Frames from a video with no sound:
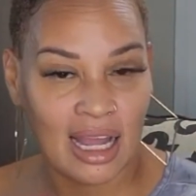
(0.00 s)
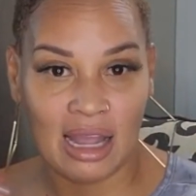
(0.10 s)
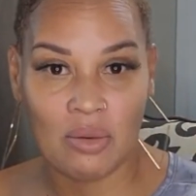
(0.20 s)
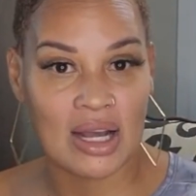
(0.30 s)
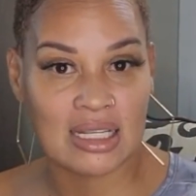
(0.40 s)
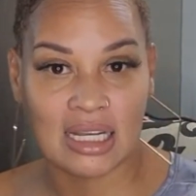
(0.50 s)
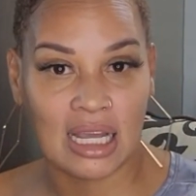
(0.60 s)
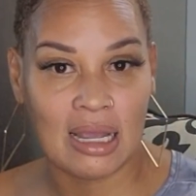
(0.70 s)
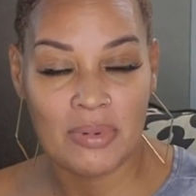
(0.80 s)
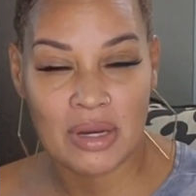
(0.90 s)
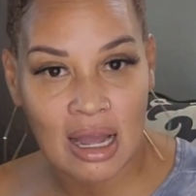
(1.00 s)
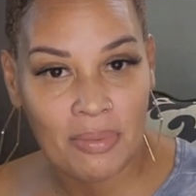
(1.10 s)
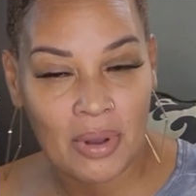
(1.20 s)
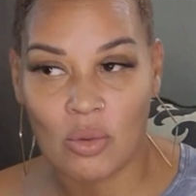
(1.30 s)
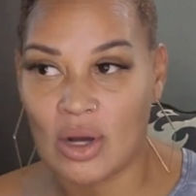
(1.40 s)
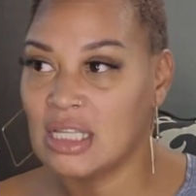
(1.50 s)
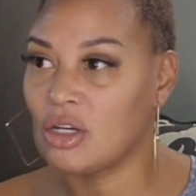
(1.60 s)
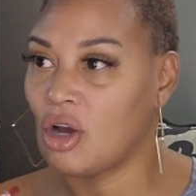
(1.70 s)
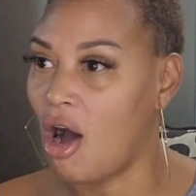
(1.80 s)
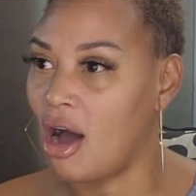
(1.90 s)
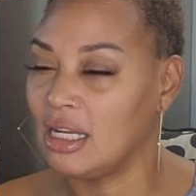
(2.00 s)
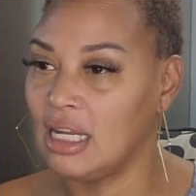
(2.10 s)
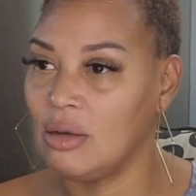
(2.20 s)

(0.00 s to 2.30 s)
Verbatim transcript: He wasn't keeping up. He wasn't calling.